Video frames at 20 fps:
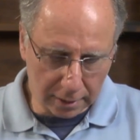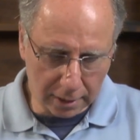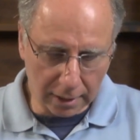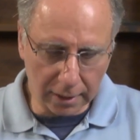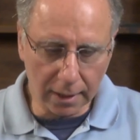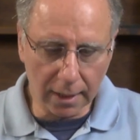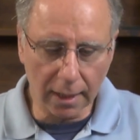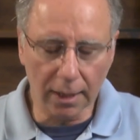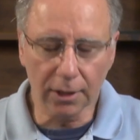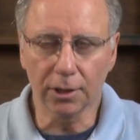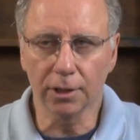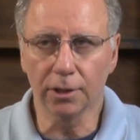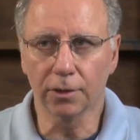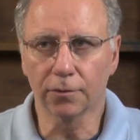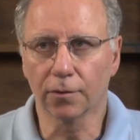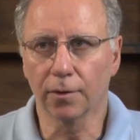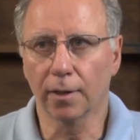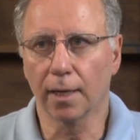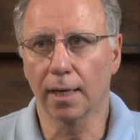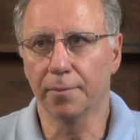
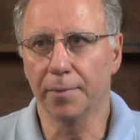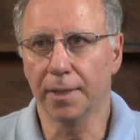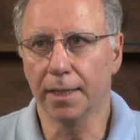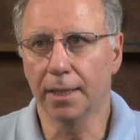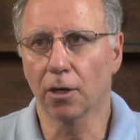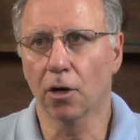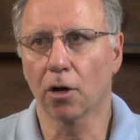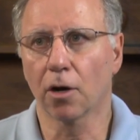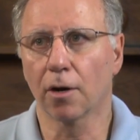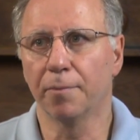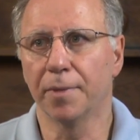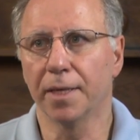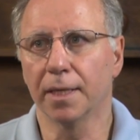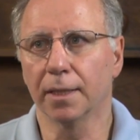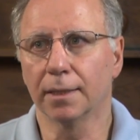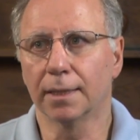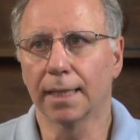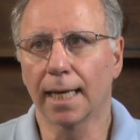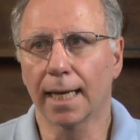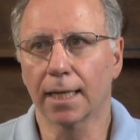concussions, are
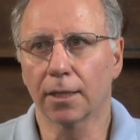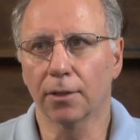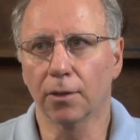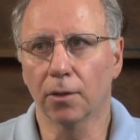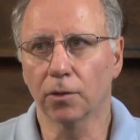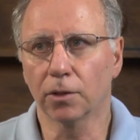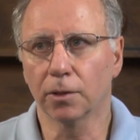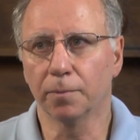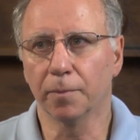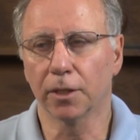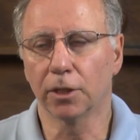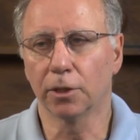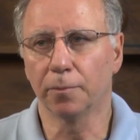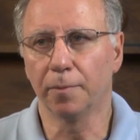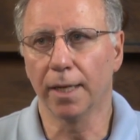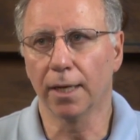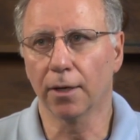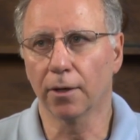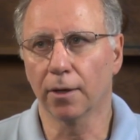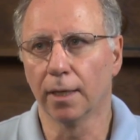being diagnosed
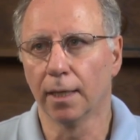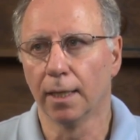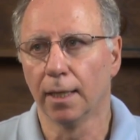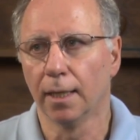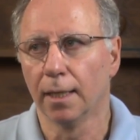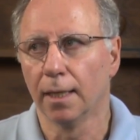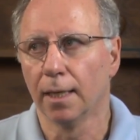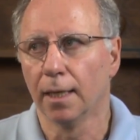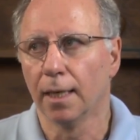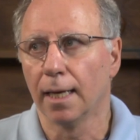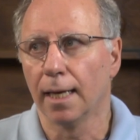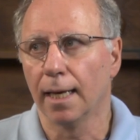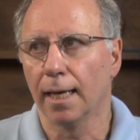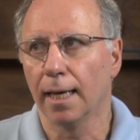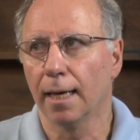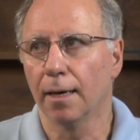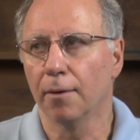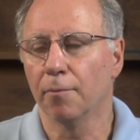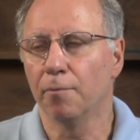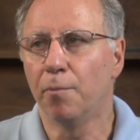much better,
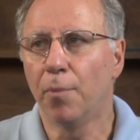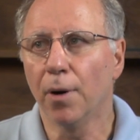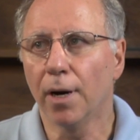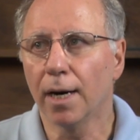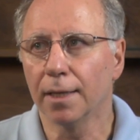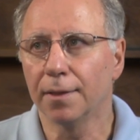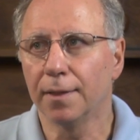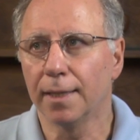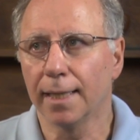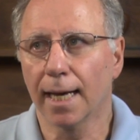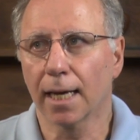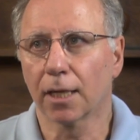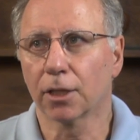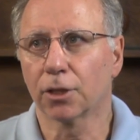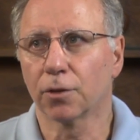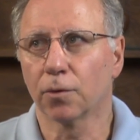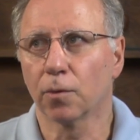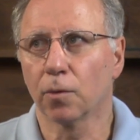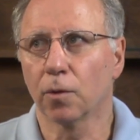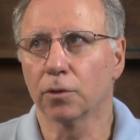but the
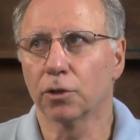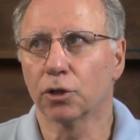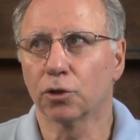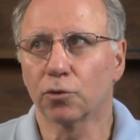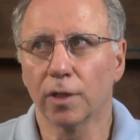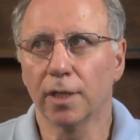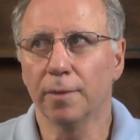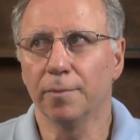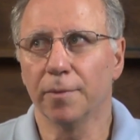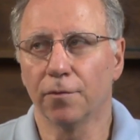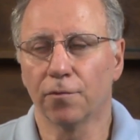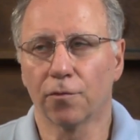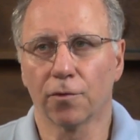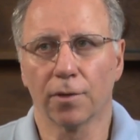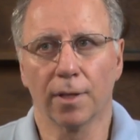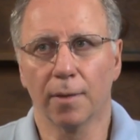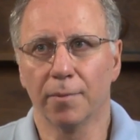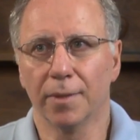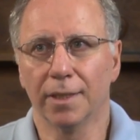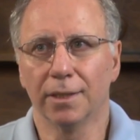actual treatment
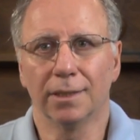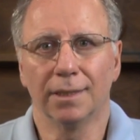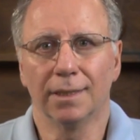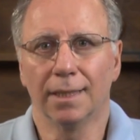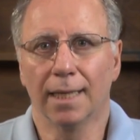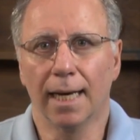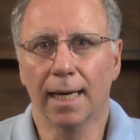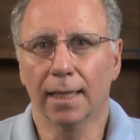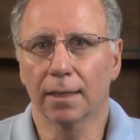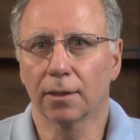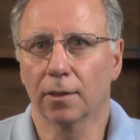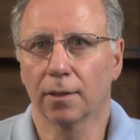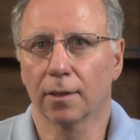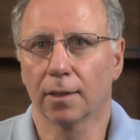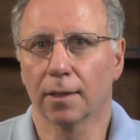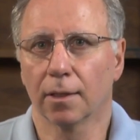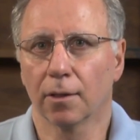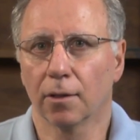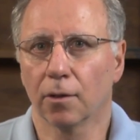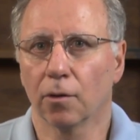for them is not
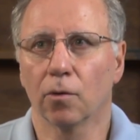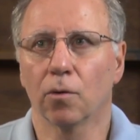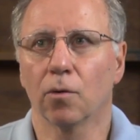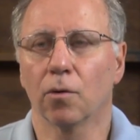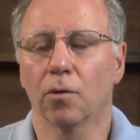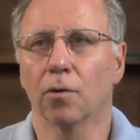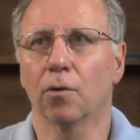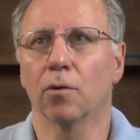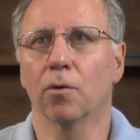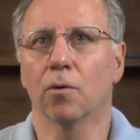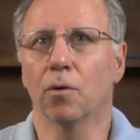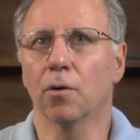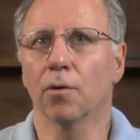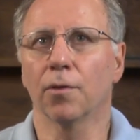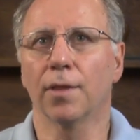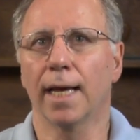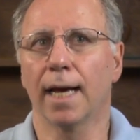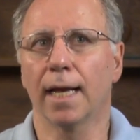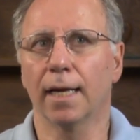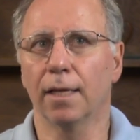all
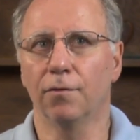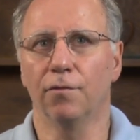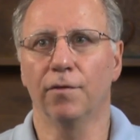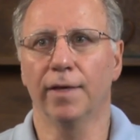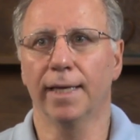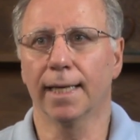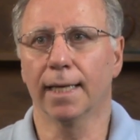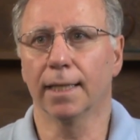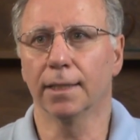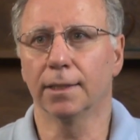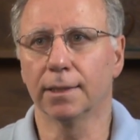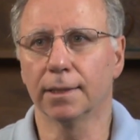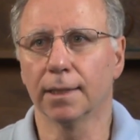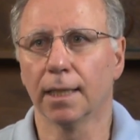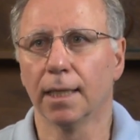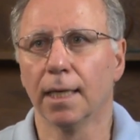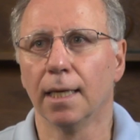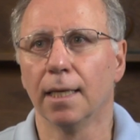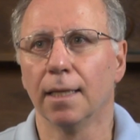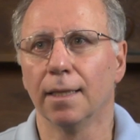that
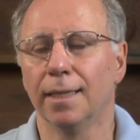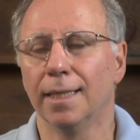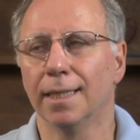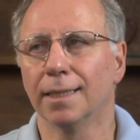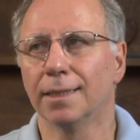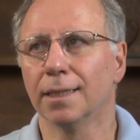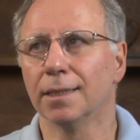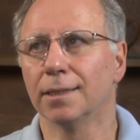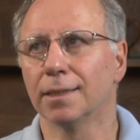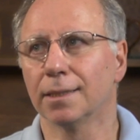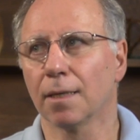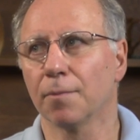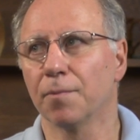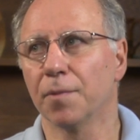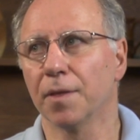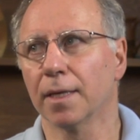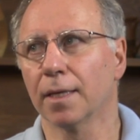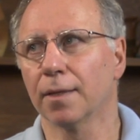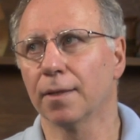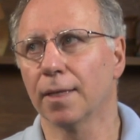advanced. This is
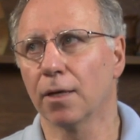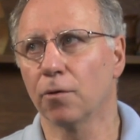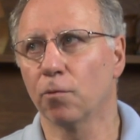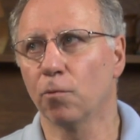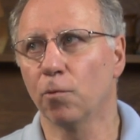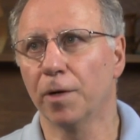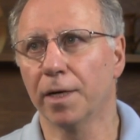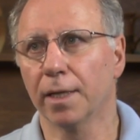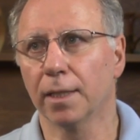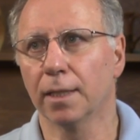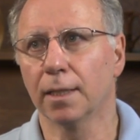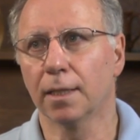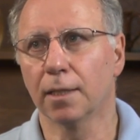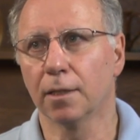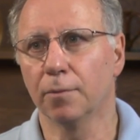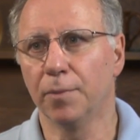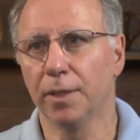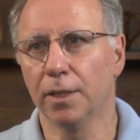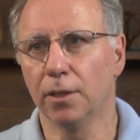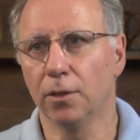something that really
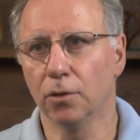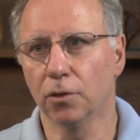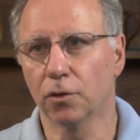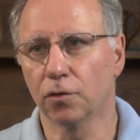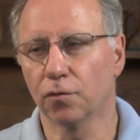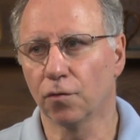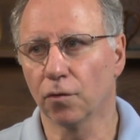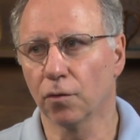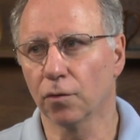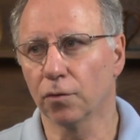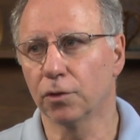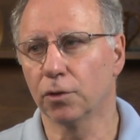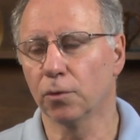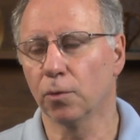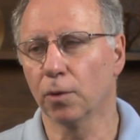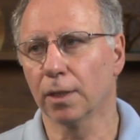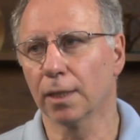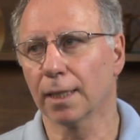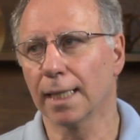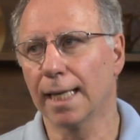could be useful
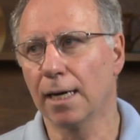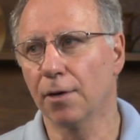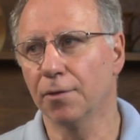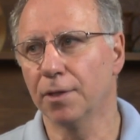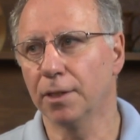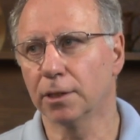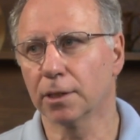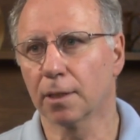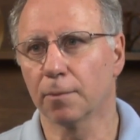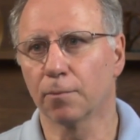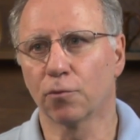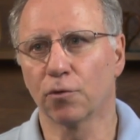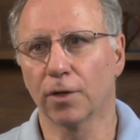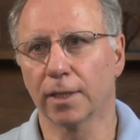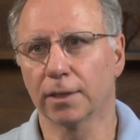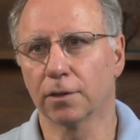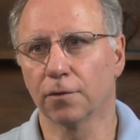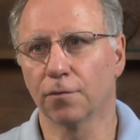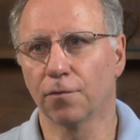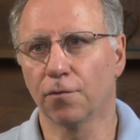to allow these
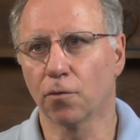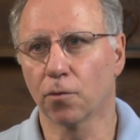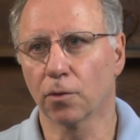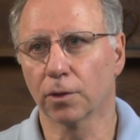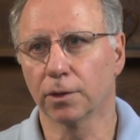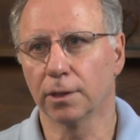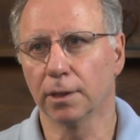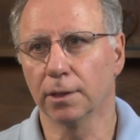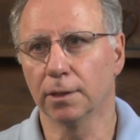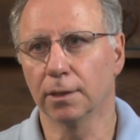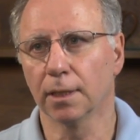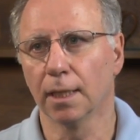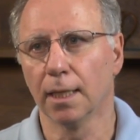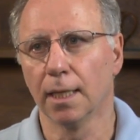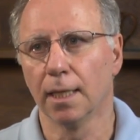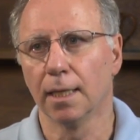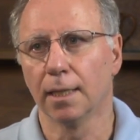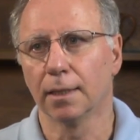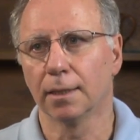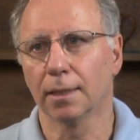compressive forces
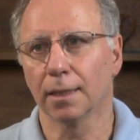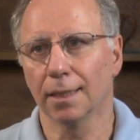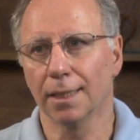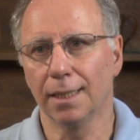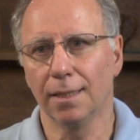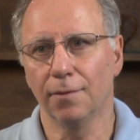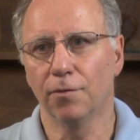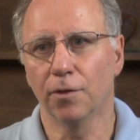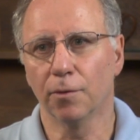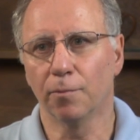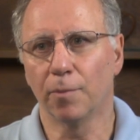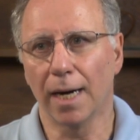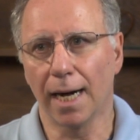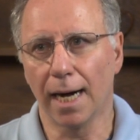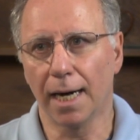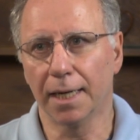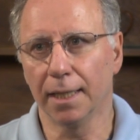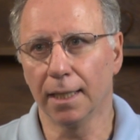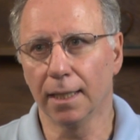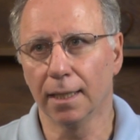to leave the
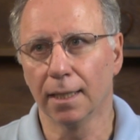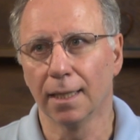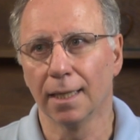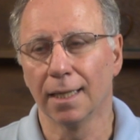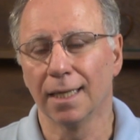body.